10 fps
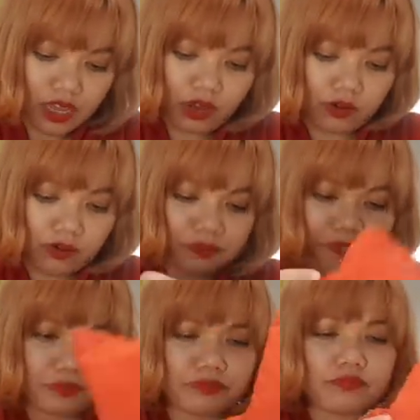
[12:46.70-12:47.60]
Oh,
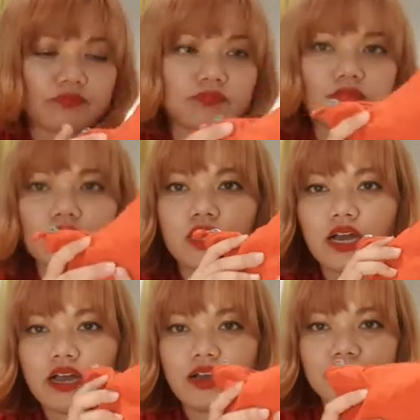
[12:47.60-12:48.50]

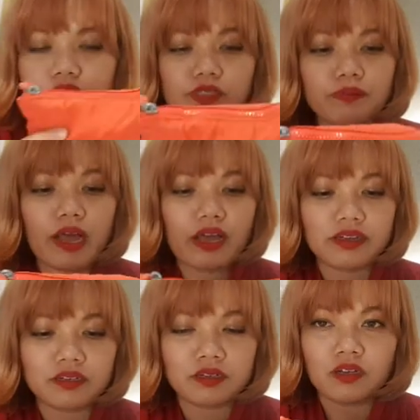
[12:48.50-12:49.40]
I have this bag.
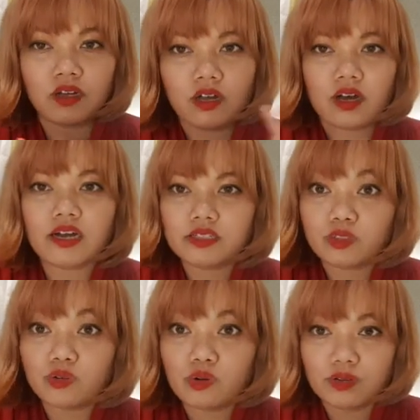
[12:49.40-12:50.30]
I
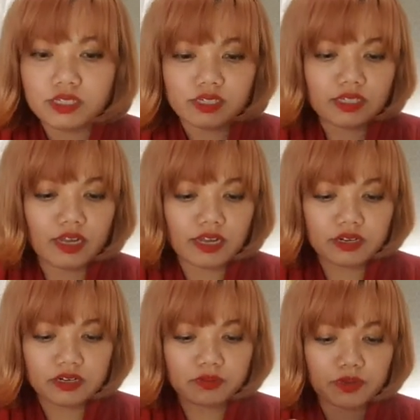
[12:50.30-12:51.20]
don't know what's inside,
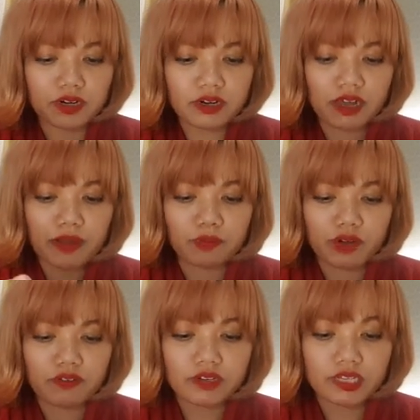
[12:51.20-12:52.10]
but I put
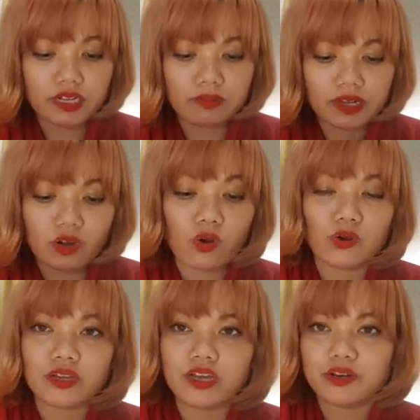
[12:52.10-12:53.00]
everything in a bag. Oh,
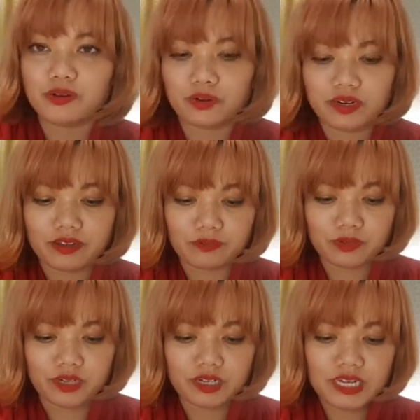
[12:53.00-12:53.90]
okay, I know what I
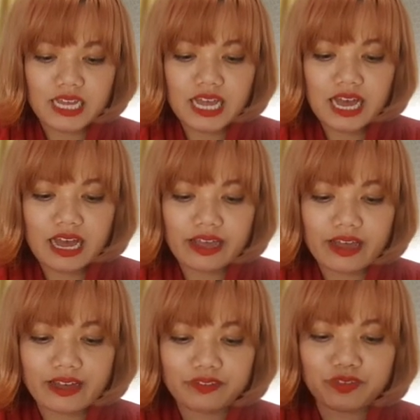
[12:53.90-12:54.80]
put in. I
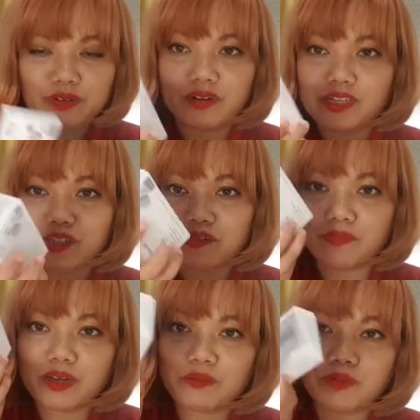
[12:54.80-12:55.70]
have the rest of
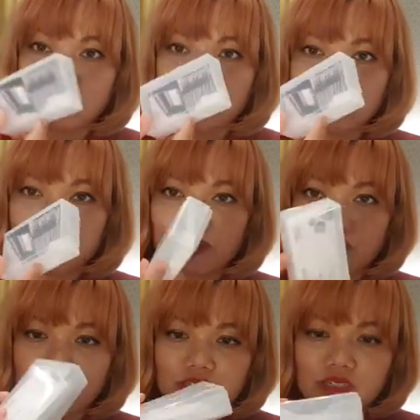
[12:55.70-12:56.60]
my business
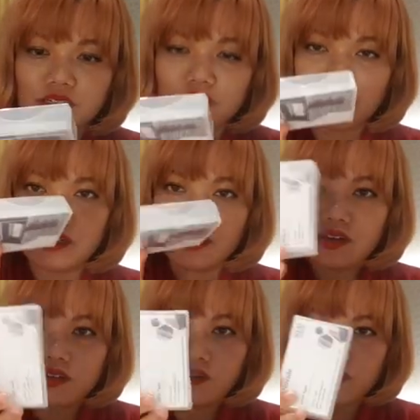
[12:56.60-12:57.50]
cards
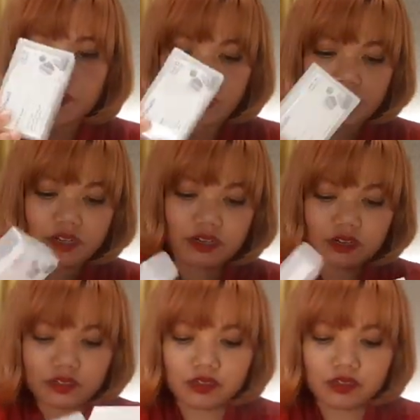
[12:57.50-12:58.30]
over here.